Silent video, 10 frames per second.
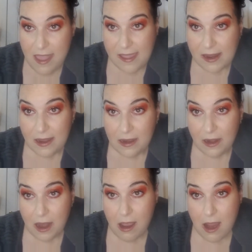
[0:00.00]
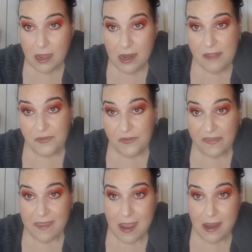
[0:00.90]
And if you're
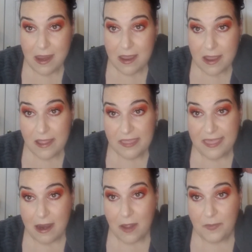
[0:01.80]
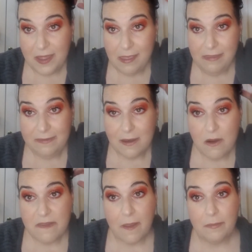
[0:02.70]
seeing a therapist or
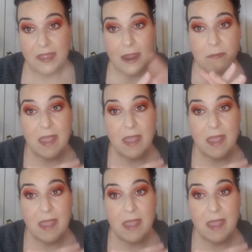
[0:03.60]
something,